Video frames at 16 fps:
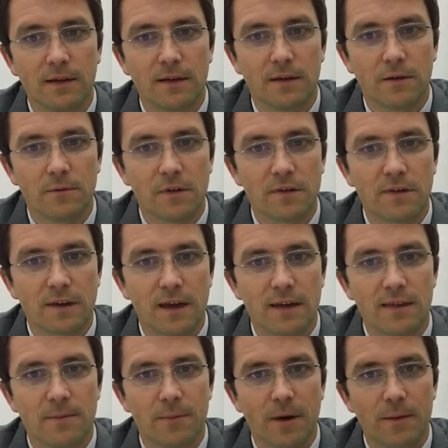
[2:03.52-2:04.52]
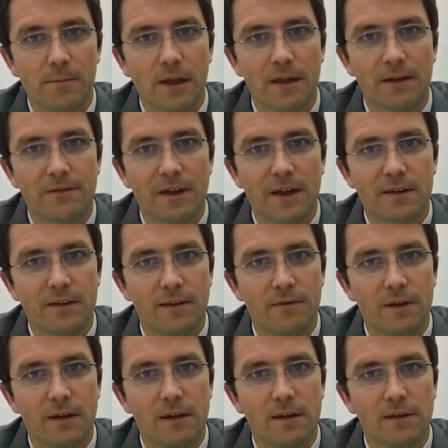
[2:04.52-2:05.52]
you know, once again, the pipeline of
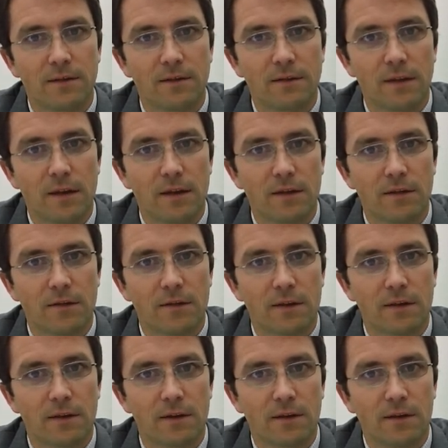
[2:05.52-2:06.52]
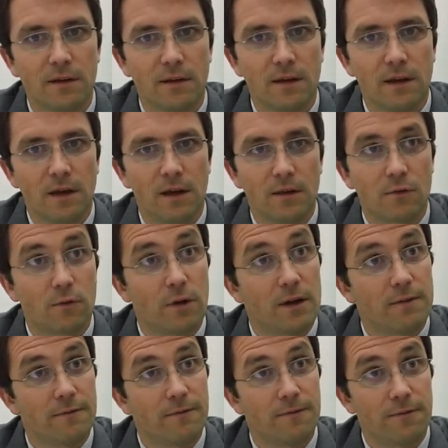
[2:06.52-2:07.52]
activity is
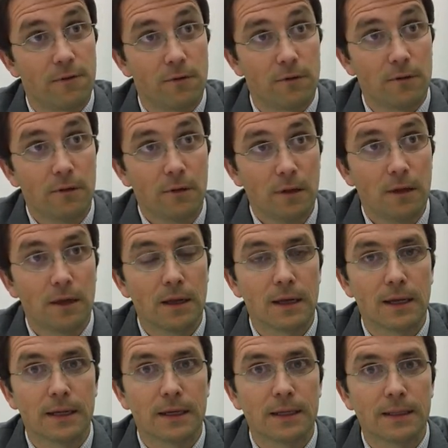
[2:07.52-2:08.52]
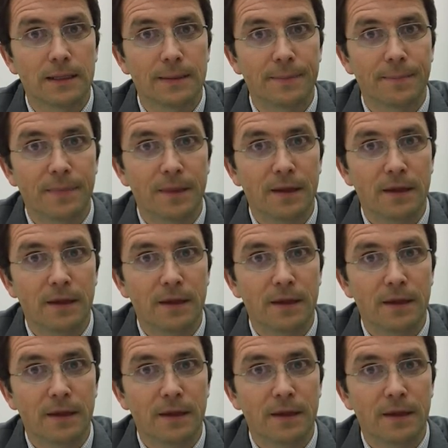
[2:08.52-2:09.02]
quite full. The